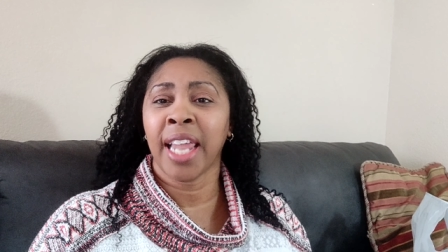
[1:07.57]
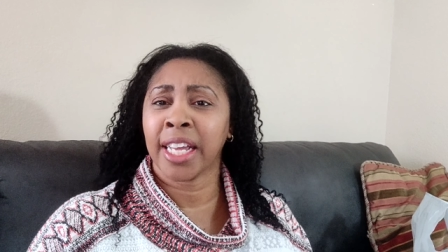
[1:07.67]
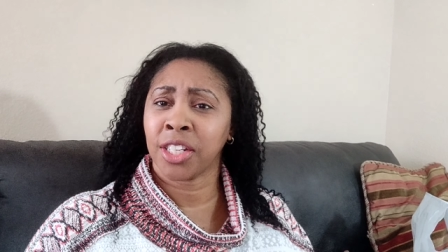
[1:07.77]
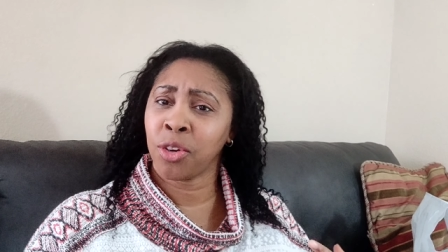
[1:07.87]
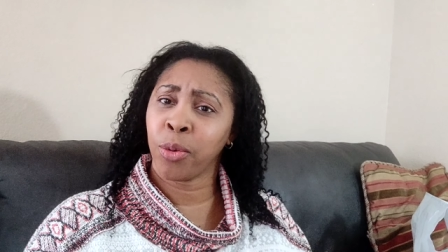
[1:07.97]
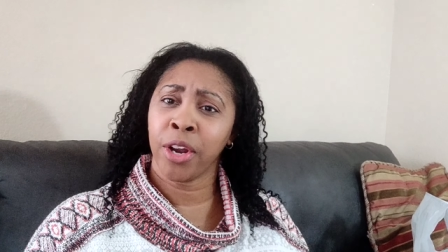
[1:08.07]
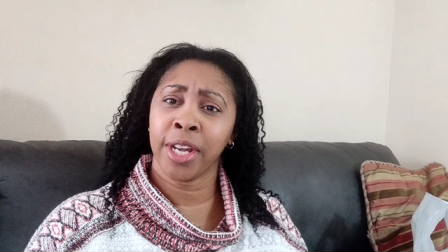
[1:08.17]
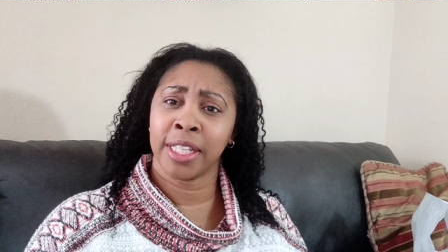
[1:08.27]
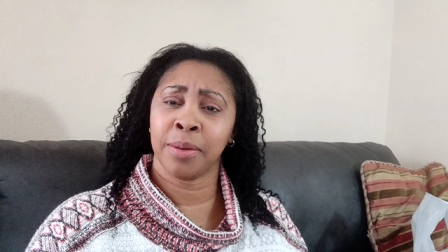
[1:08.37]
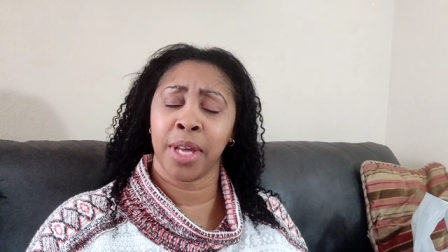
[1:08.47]
like to where
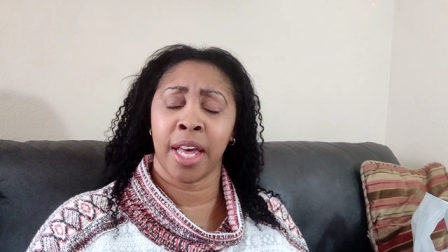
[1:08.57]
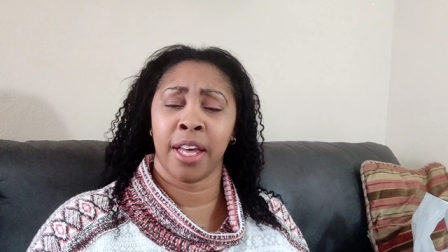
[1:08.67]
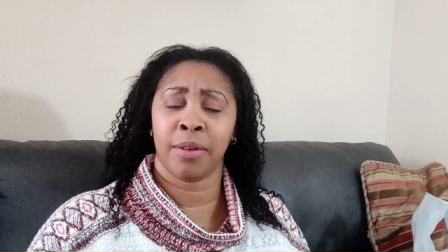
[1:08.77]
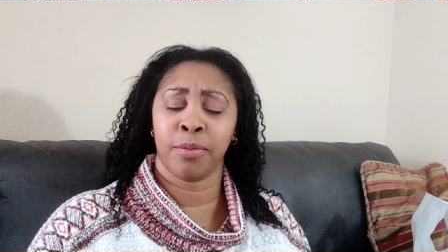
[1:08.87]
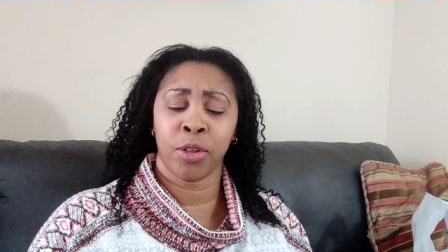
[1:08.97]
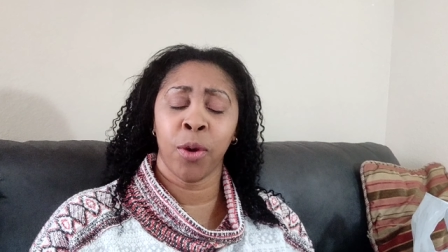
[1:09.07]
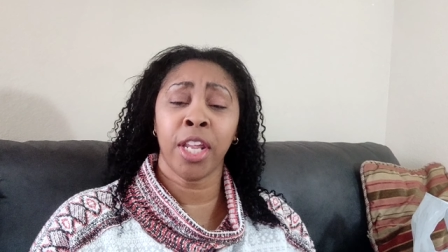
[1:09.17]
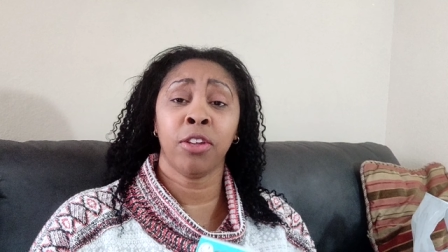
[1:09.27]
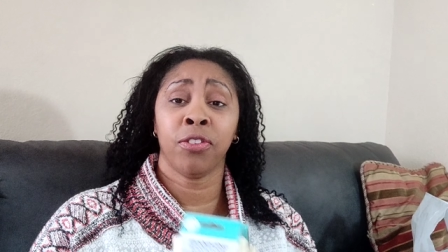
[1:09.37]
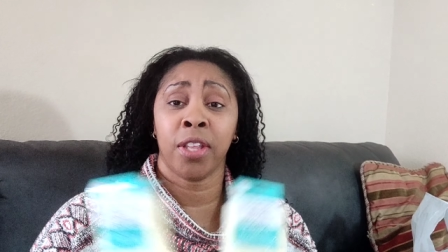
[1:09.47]
it's a, you want
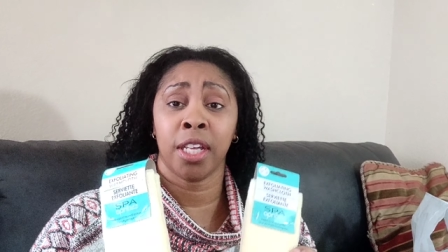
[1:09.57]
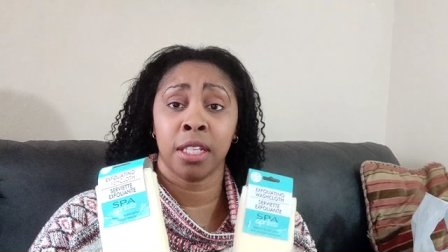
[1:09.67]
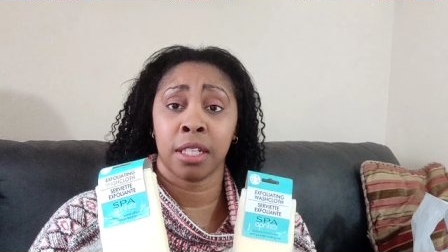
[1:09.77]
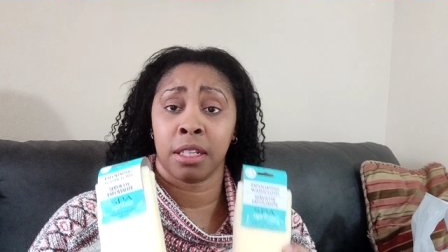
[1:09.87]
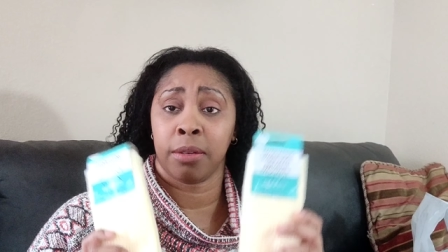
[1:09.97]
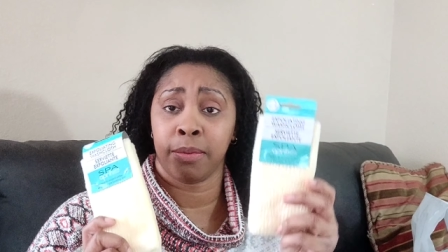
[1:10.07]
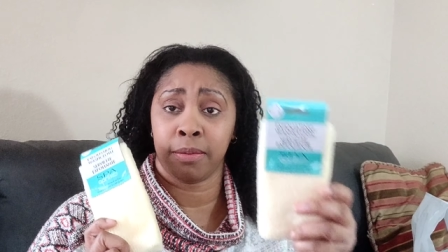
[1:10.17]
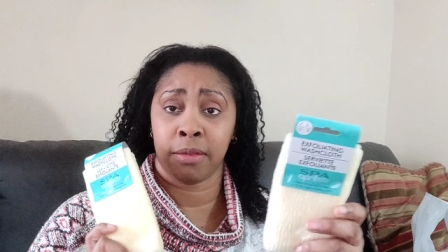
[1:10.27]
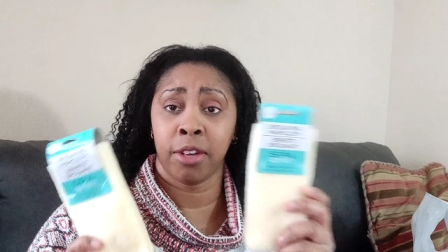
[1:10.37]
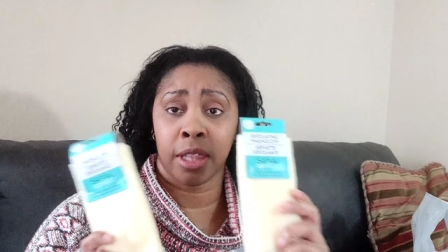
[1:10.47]
to use these
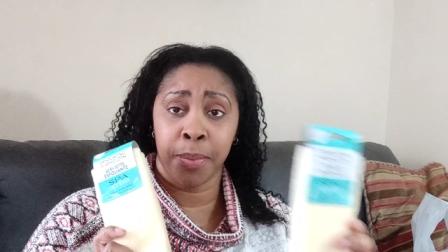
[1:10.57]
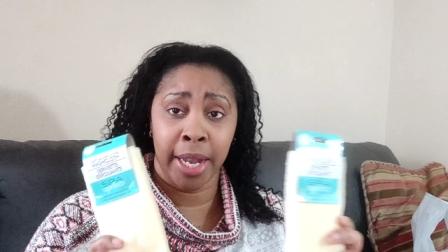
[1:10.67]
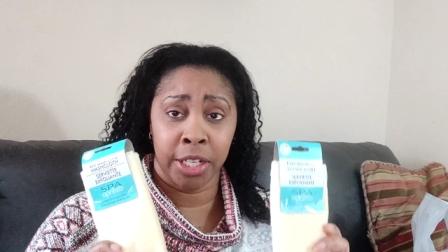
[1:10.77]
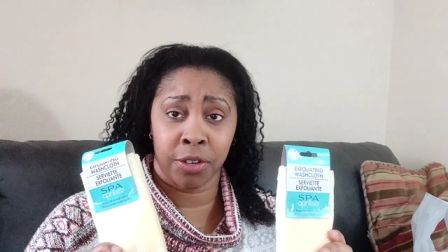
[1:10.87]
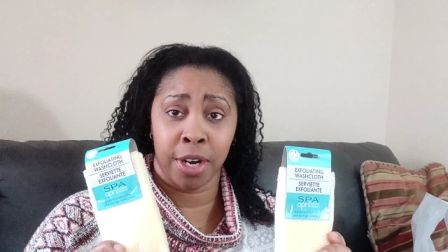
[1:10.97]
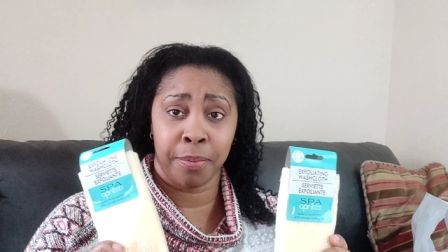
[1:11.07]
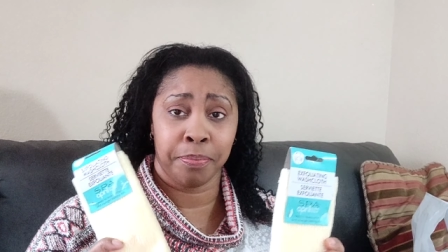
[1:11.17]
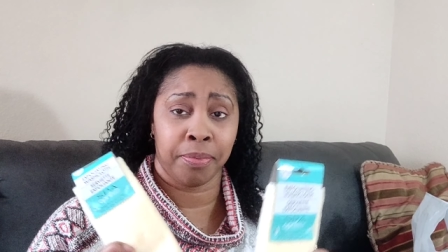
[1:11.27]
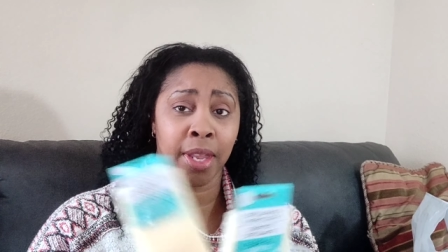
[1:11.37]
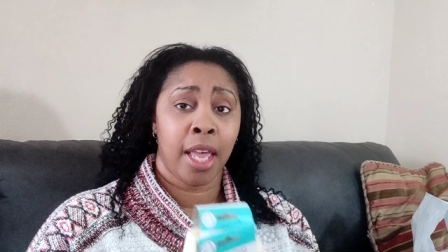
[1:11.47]
with the body scrub.
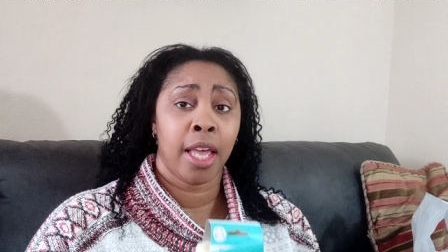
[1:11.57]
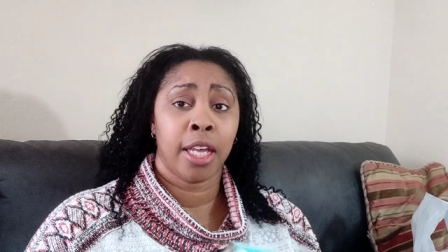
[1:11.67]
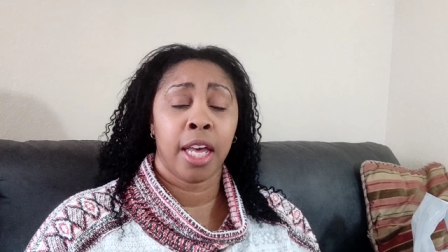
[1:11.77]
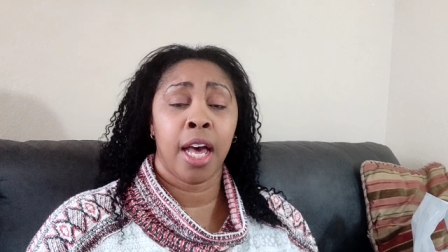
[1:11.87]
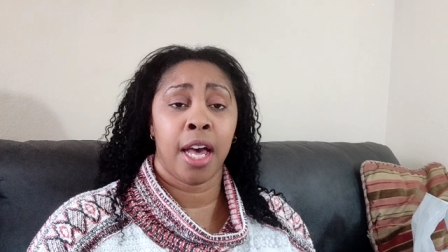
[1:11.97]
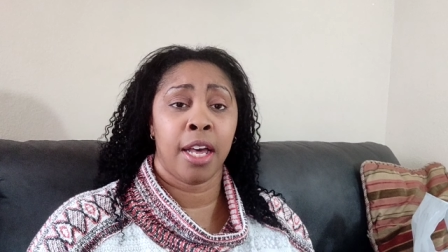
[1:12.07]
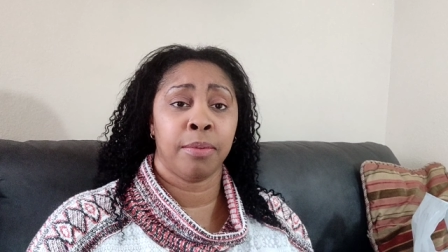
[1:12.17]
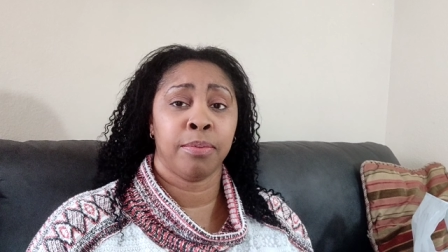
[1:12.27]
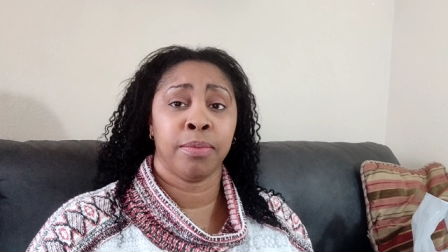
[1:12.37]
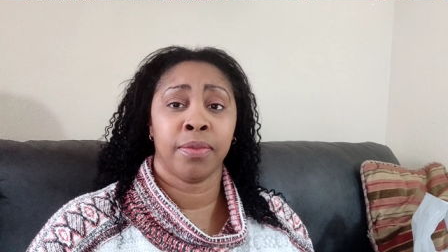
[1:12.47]

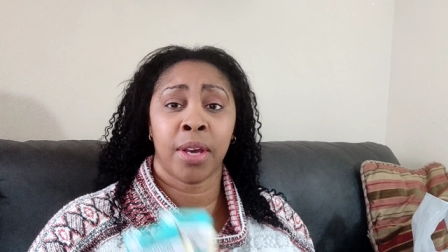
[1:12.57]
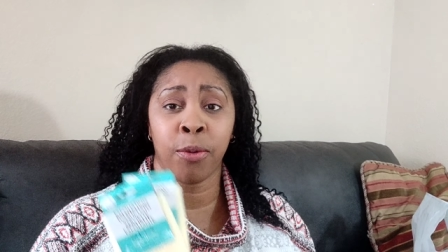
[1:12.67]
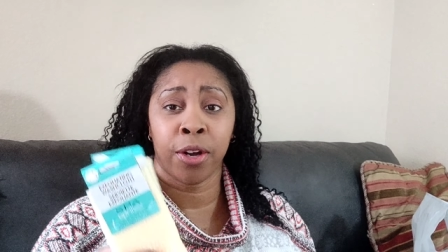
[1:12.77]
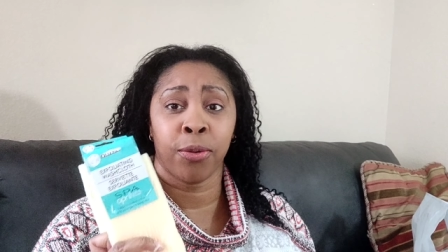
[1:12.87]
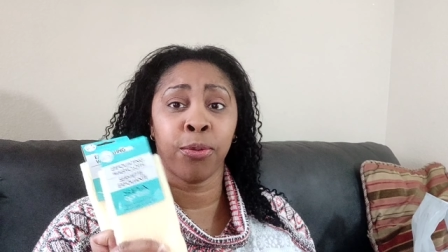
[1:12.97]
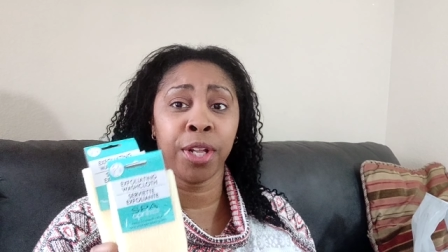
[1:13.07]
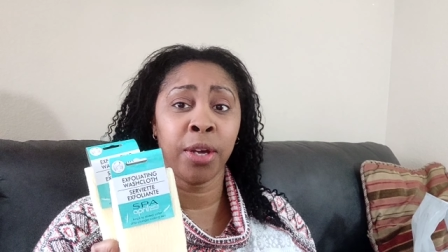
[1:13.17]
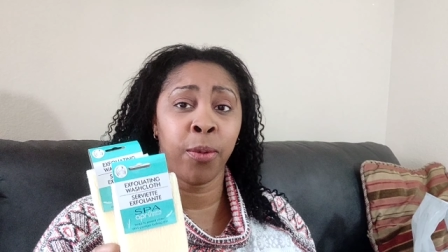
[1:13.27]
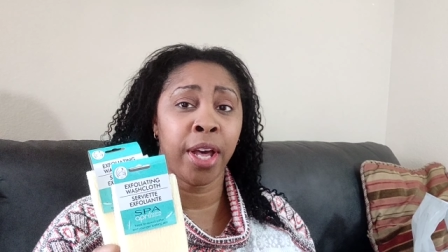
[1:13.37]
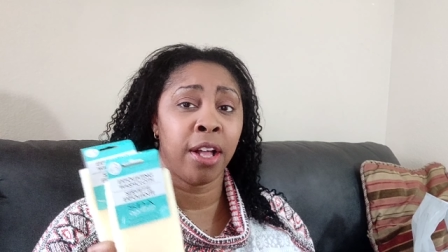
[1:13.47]
They work
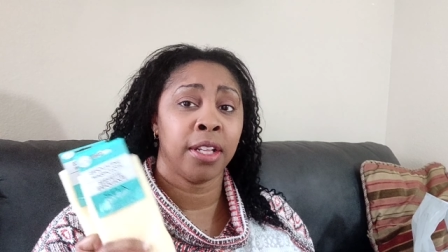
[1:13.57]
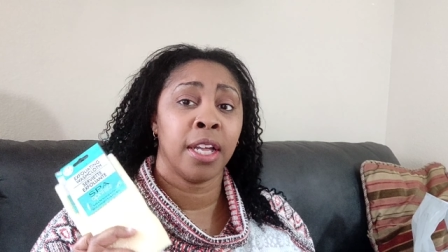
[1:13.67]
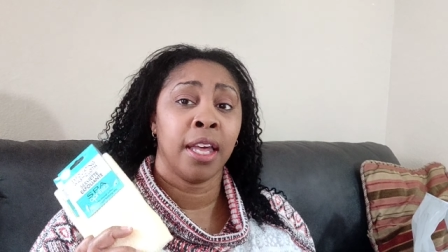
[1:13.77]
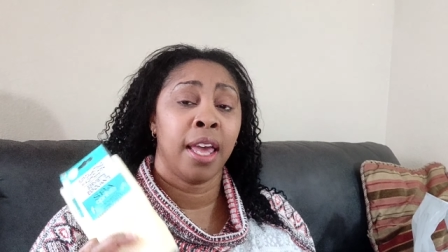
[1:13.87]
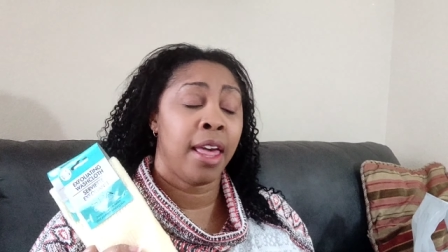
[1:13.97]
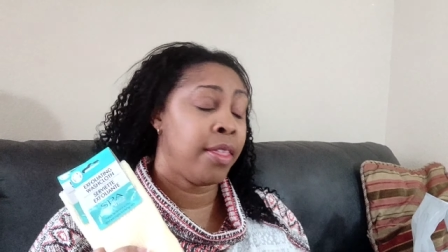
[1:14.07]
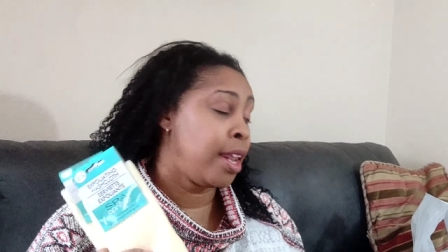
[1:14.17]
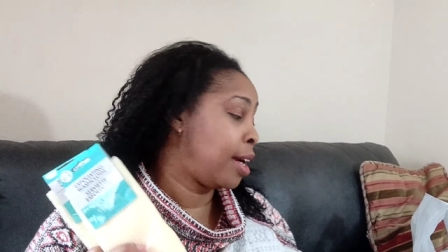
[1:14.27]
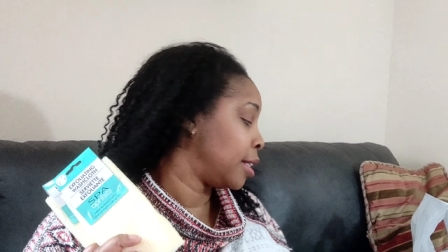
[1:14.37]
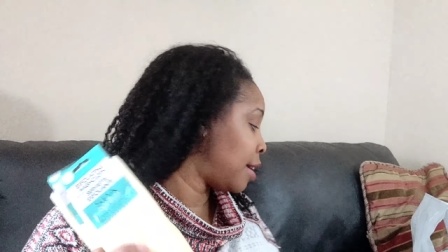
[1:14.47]
really well. And
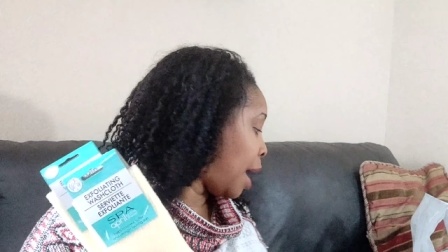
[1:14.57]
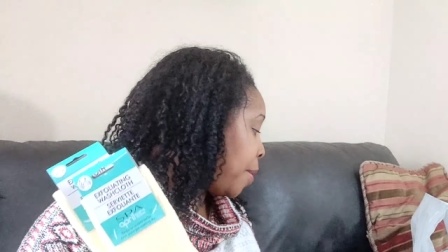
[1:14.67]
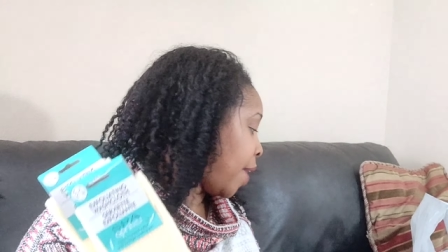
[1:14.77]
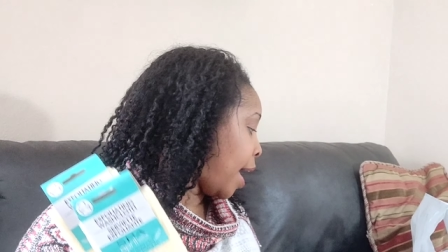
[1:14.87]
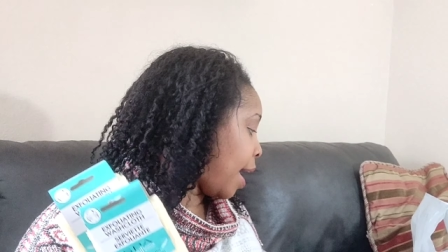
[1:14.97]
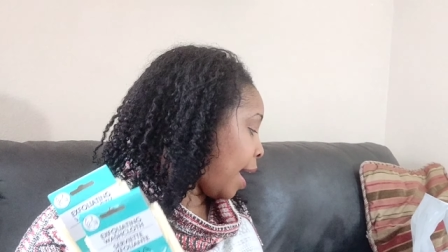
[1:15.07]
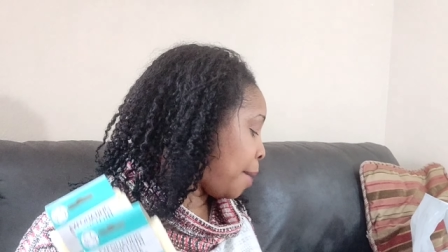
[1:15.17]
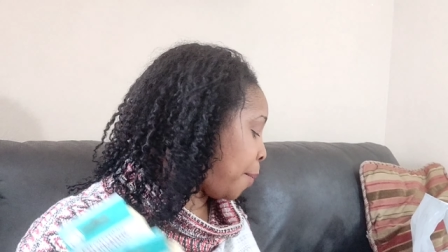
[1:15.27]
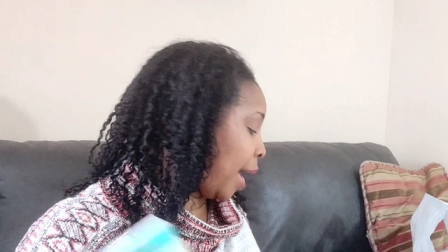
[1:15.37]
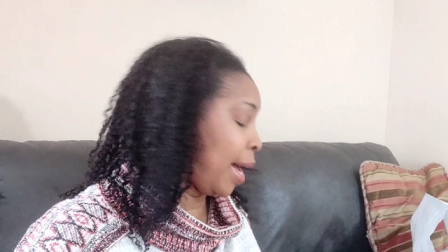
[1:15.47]
then on top of that,
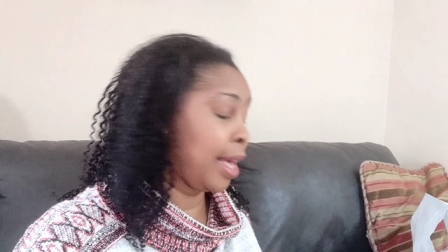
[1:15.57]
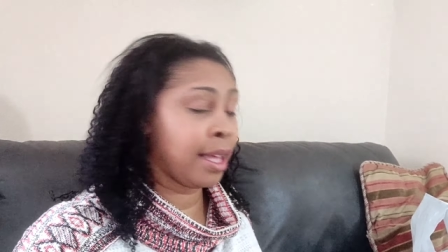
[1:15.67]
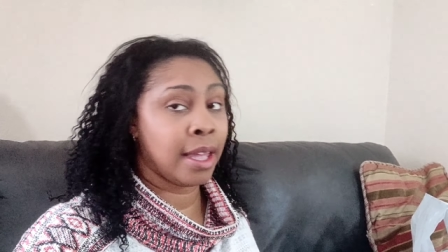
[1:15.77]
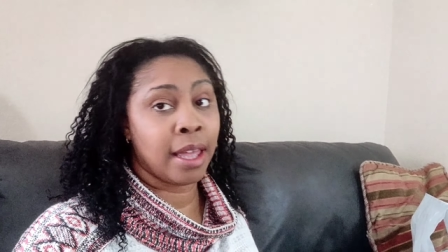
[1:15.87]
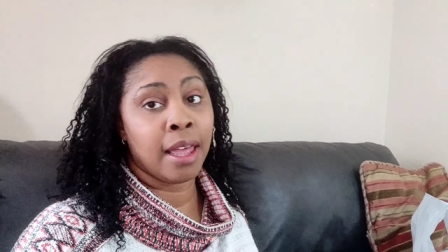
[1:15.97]
I buy,